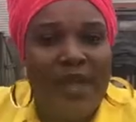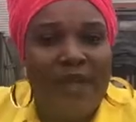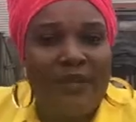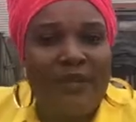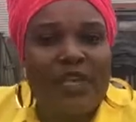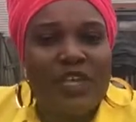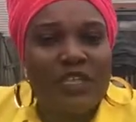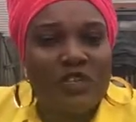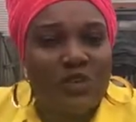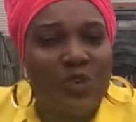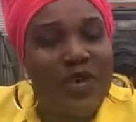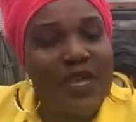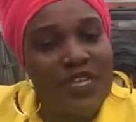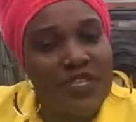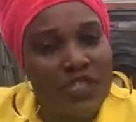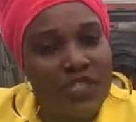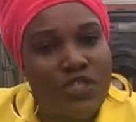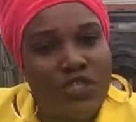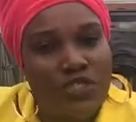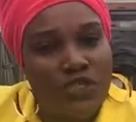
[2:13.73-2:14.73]
because when
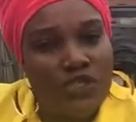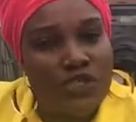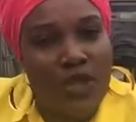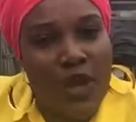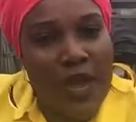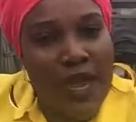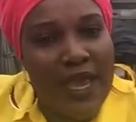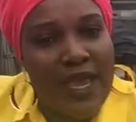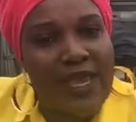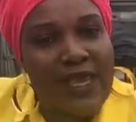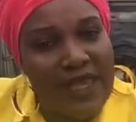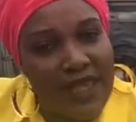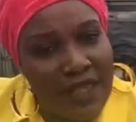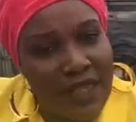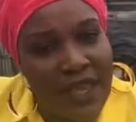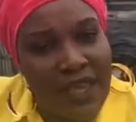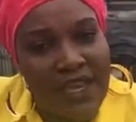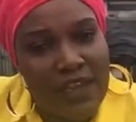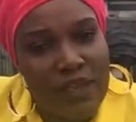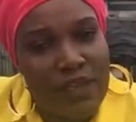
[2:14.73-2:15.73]
it's too dry,
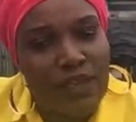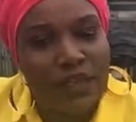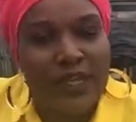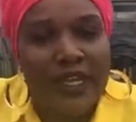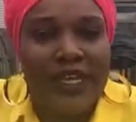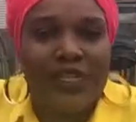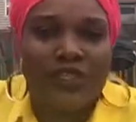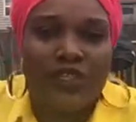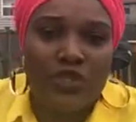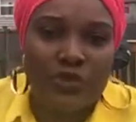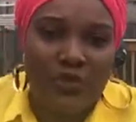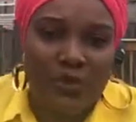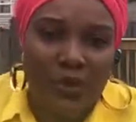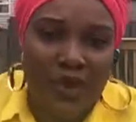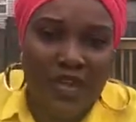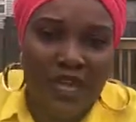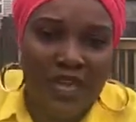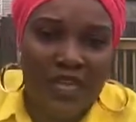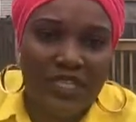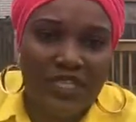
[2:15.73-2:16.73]
then it could lead to
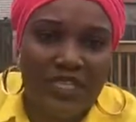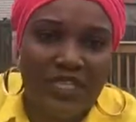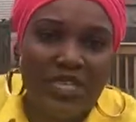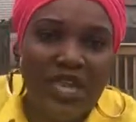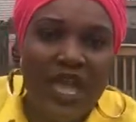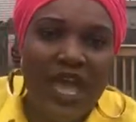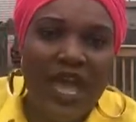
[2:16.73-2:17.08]
breakage.